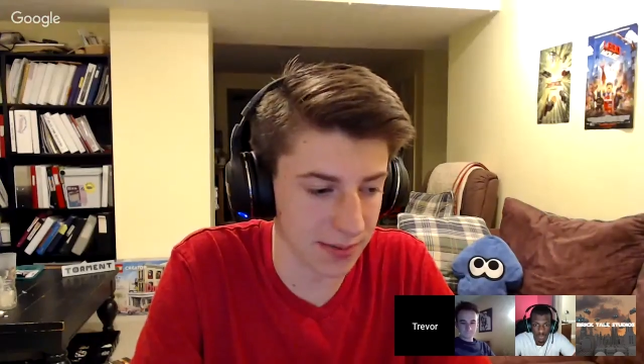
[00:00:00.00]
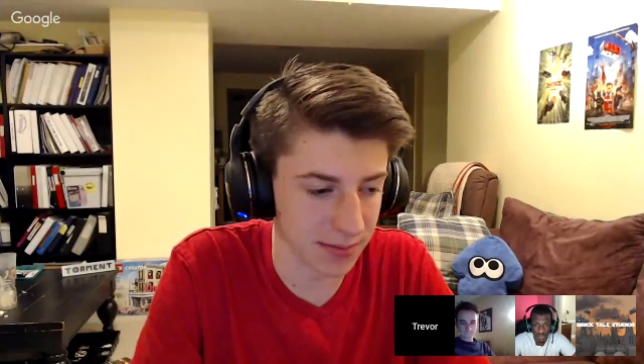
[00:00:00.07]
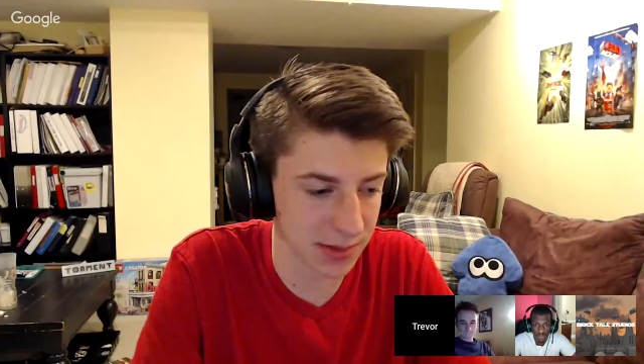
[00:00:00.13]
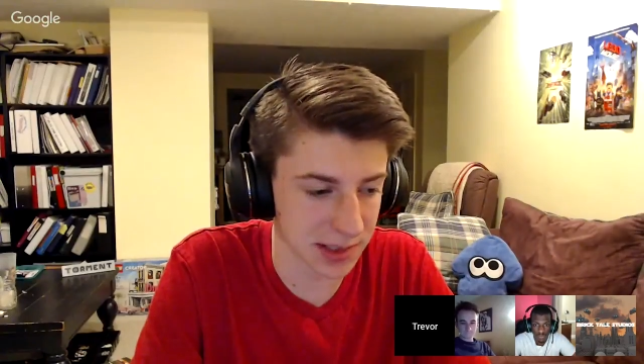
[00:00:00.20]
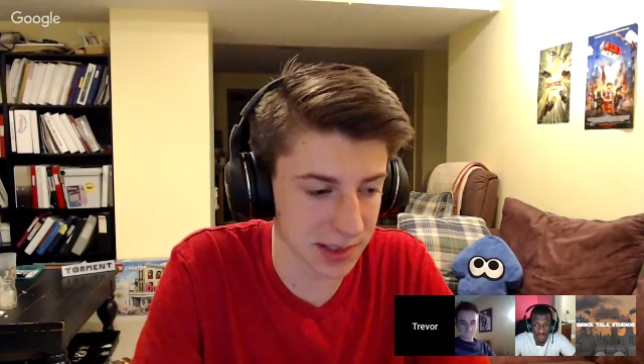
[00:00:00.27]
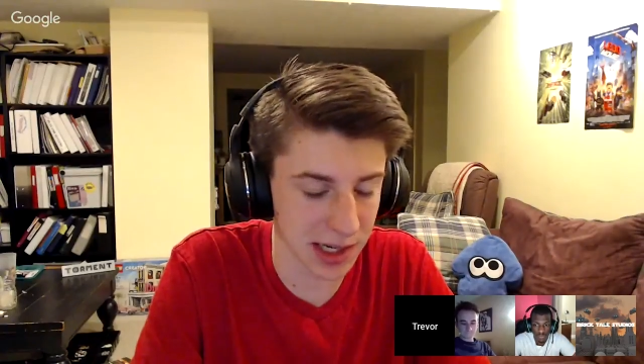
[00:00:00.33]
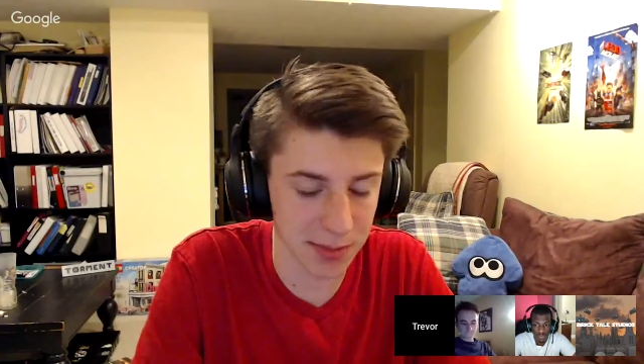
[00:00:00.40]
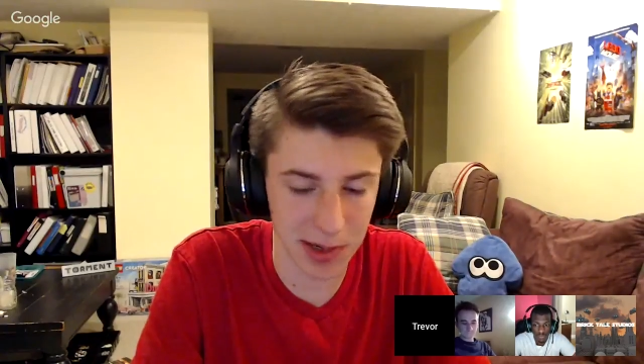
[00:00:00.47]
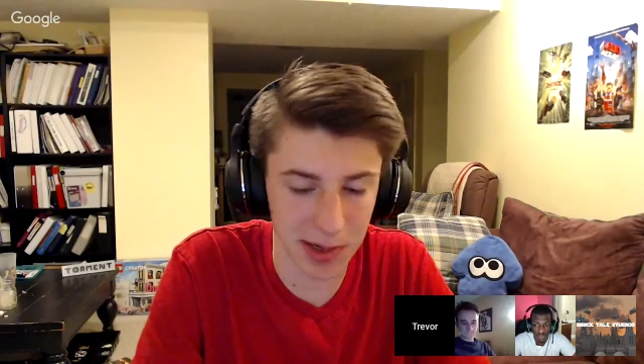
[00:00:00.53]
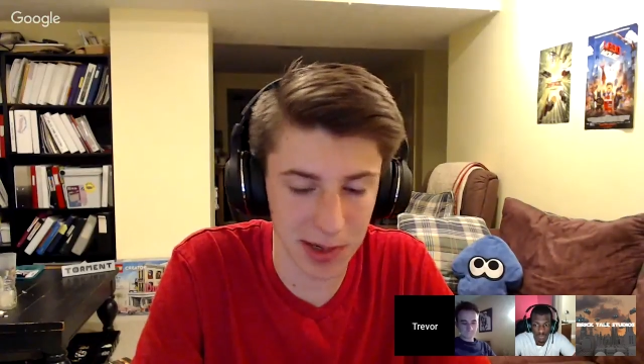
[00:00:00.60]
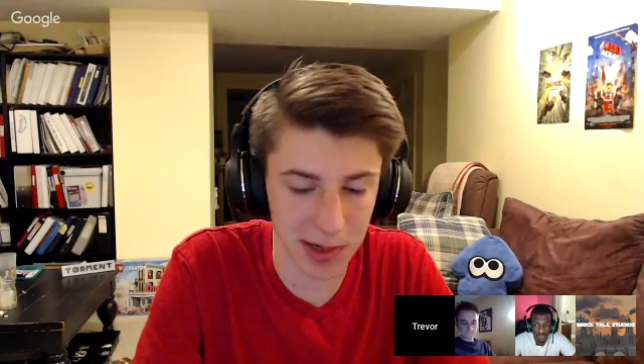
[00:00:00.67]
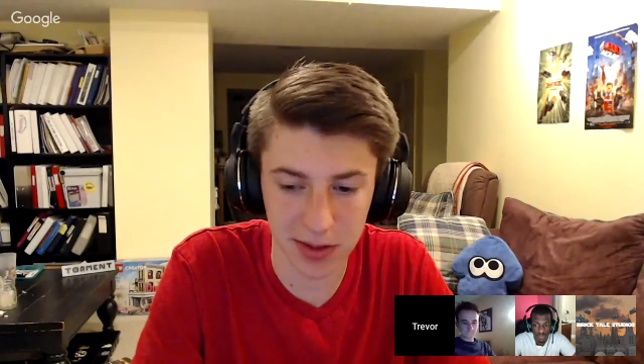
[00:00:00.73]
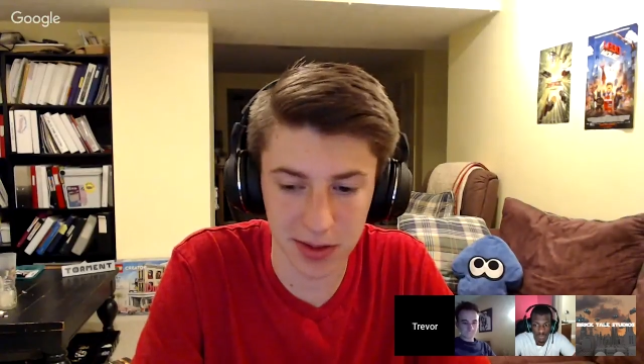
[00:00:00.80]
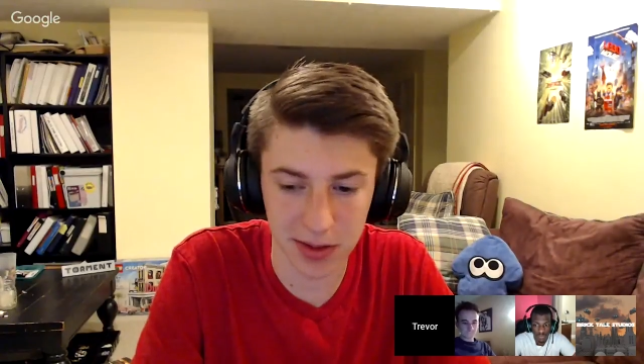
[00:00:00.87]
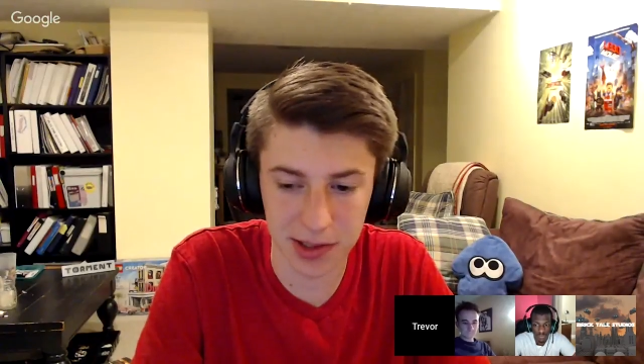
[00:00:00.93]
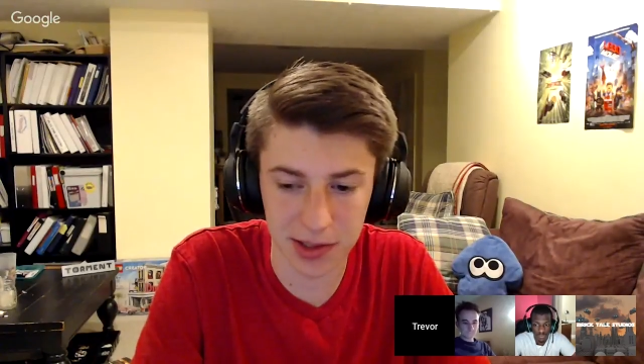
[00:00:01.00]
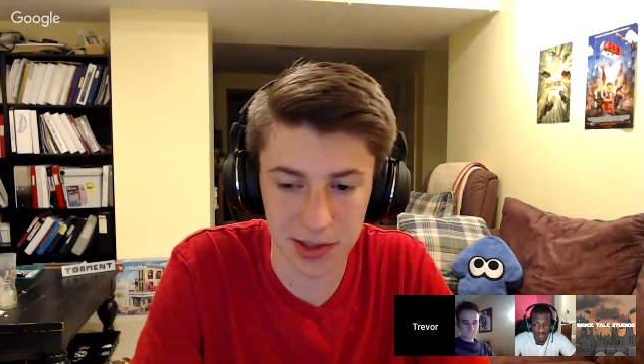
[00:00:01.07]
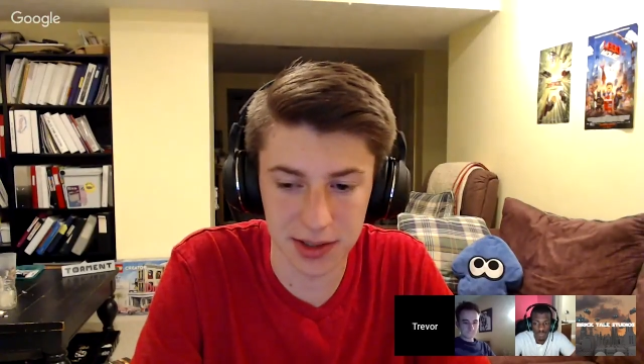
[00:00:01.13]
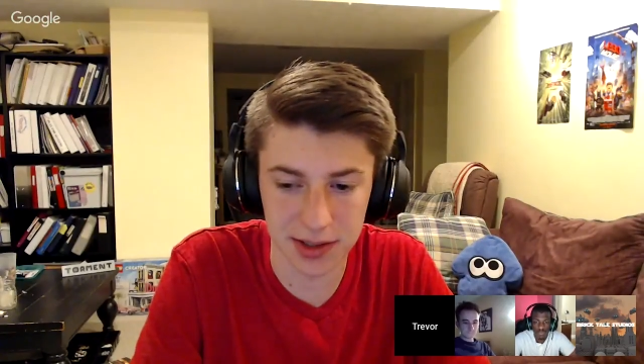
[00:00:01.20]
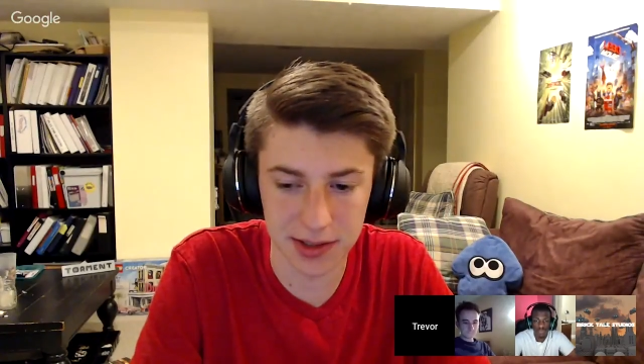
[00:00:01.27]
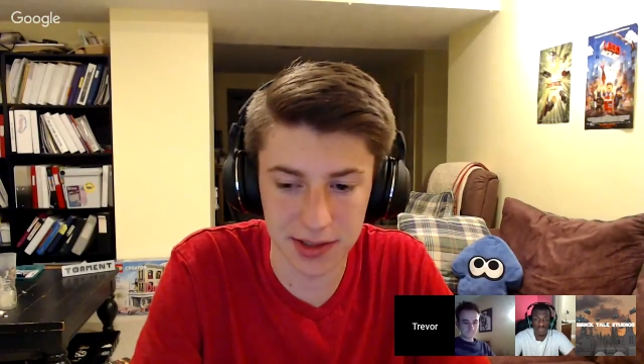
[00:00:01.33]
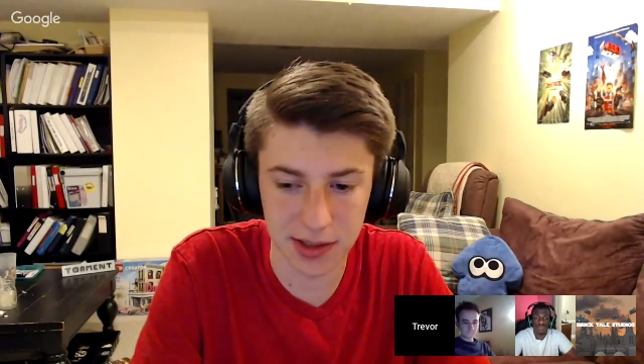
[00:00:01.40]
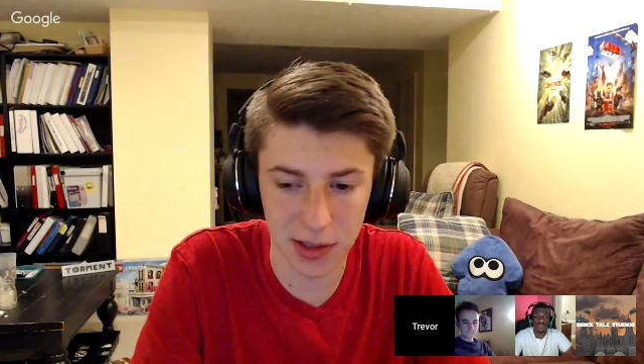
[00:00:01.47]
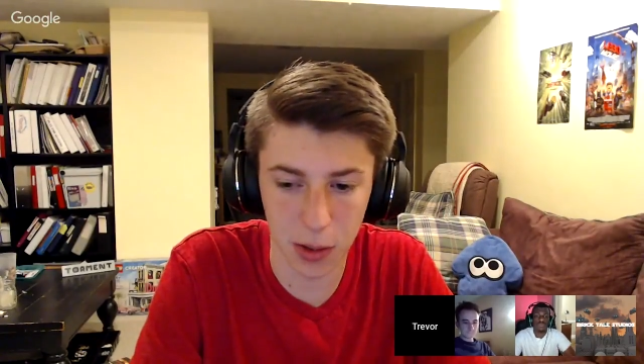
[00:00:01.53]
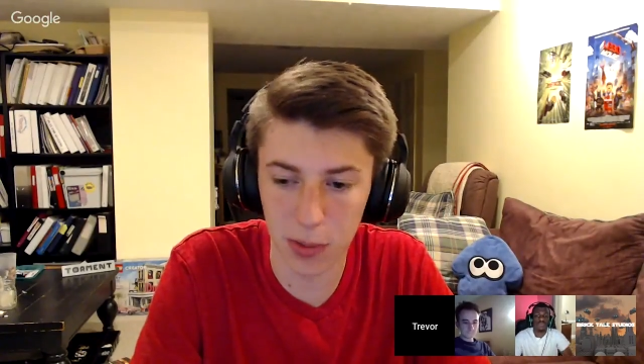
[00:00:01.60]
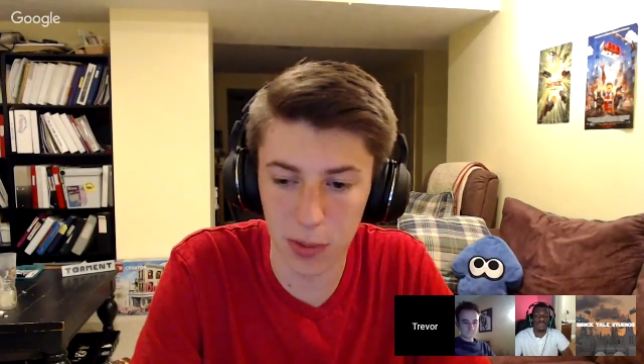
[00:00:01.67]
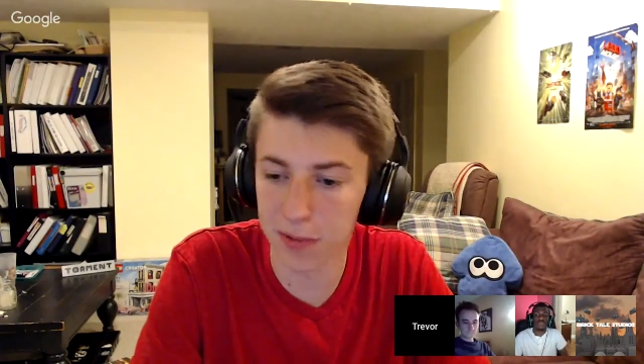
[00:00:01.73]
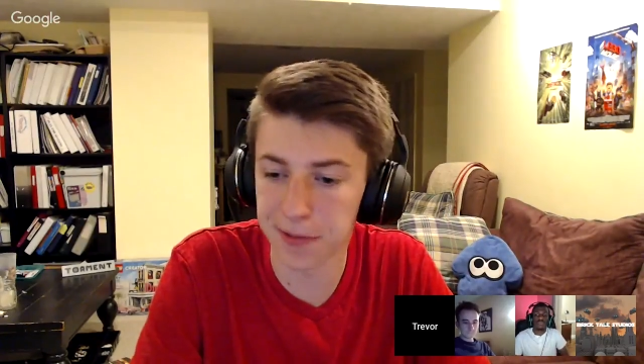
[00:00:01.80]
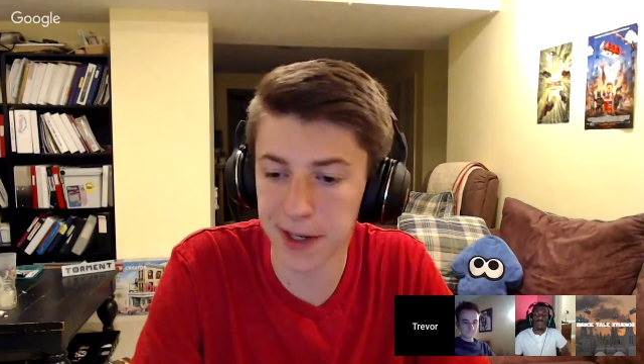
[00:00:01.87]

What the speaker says: what's coming in the future is no more